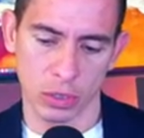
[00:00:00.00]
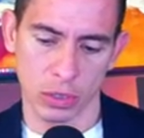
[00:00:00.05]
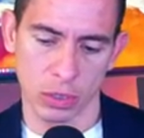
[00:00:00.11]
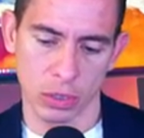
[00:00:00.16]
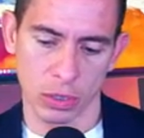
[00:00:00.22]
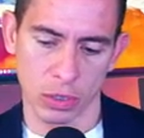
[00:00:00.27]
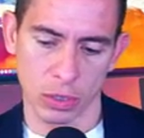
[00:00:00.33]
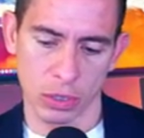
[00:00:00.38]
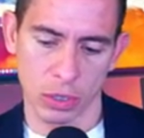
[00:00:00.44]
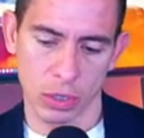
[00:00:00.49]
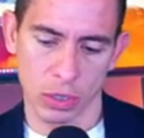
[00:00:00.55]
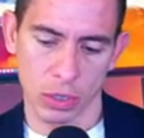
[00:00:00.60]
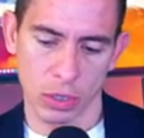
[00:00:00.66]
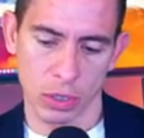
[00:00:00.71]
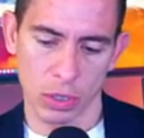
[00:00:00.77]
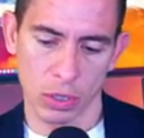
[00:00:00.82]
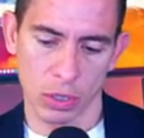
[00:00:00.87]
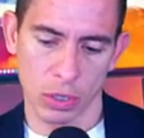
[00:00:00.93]

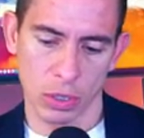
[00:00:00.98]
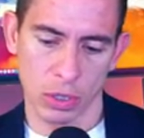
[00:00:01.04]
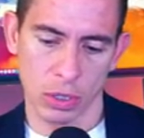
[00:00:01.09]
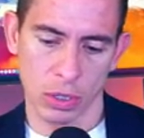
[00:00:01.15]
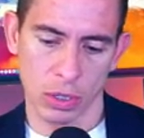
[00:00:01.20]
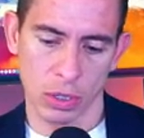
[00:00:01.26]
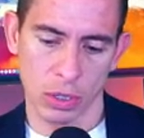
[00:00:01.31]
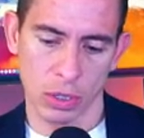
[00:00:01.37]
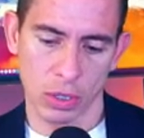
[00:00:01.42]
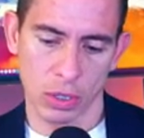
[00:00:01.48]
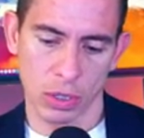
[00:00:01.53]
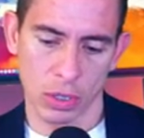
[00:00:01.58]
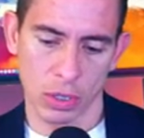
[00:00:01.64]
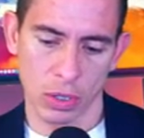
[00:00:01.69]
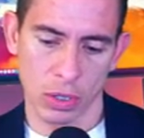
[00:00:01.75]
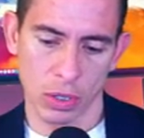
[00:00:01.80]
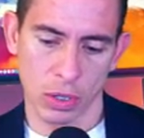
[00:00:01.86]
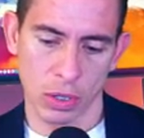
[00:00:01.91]

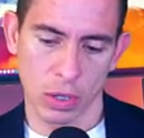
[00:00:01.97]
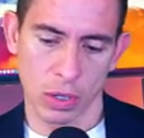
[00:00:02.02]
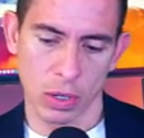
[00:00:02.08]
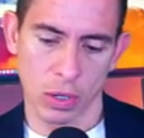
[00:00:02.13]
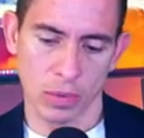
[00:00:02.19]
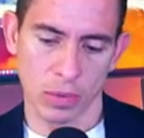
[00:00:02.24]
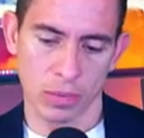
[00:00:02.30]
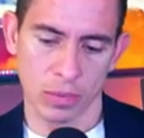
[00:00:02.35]
No one is speaking in this clip.